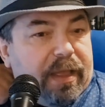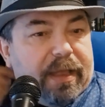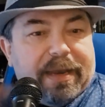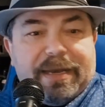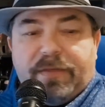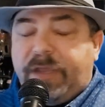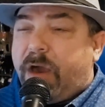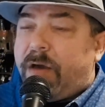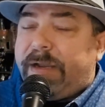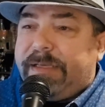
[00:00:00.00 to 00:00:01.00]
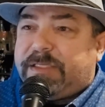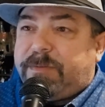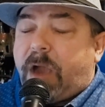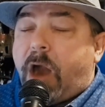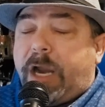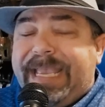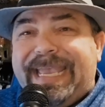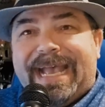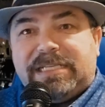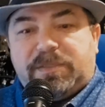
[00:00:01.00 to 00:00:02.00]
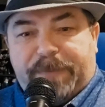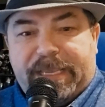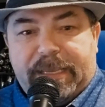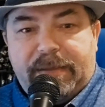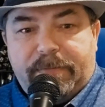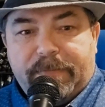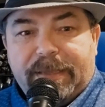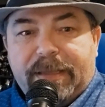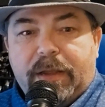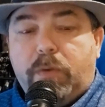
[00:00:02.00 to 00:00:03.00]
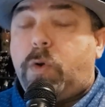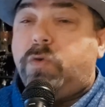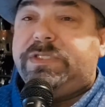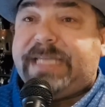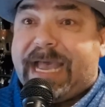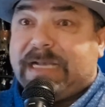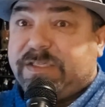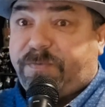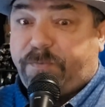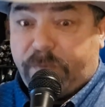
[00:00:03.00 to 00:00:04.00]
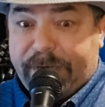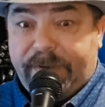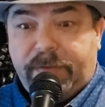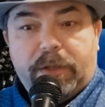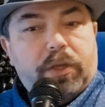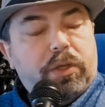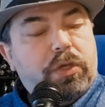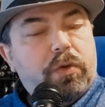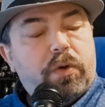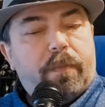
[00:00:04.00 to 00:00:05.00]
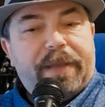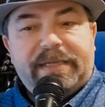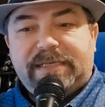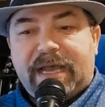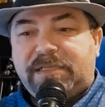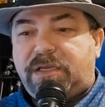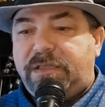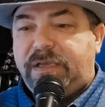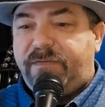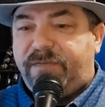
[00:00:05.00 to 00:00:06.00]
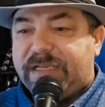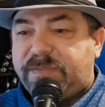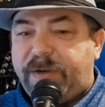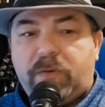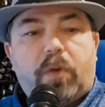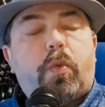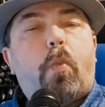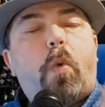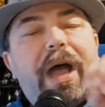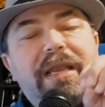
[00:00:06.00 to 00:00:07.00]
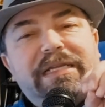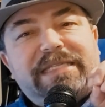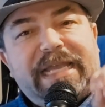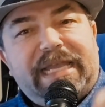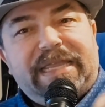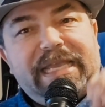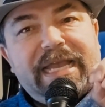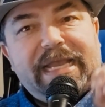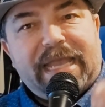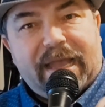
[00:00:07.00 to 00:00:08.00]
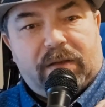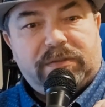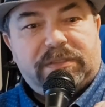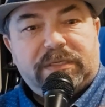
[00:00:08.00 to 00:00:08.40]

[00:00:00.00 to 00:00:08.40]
Now the RESP grows tax-free. You don't pay tax on the investment growth while it's in the account.